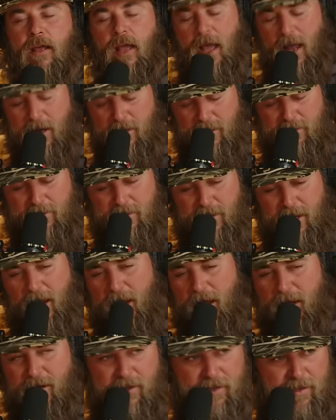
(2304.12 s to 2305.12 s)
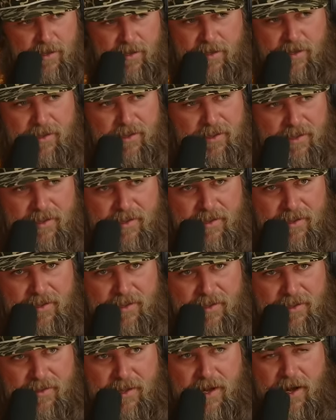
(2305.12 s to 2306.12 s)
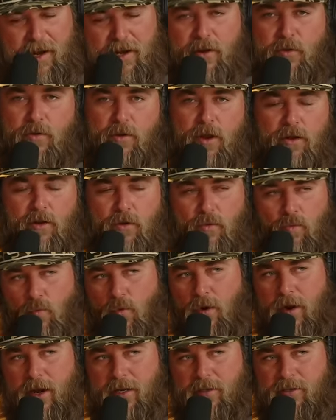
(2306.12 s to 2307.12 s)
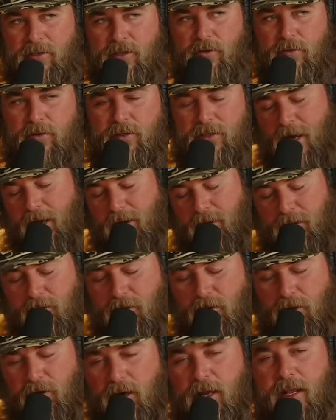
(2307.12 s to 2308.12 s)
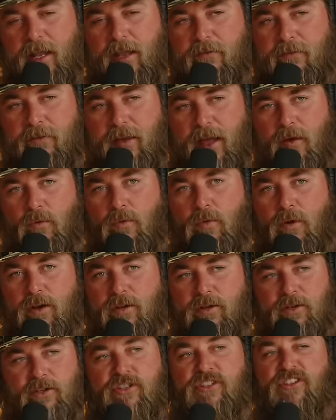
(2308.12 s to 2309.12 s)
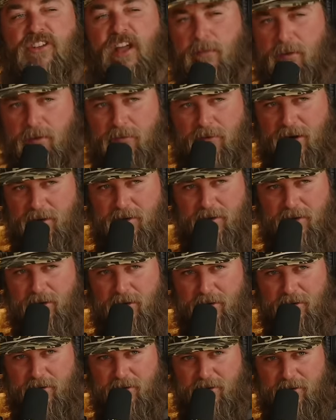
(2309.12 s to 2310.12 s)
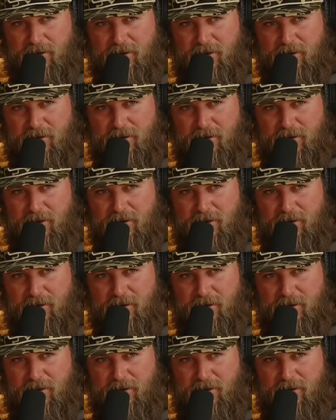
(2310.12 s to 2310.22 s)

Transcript: I decide that I no longer want it to attack the car and leave. I want to just stop it right there.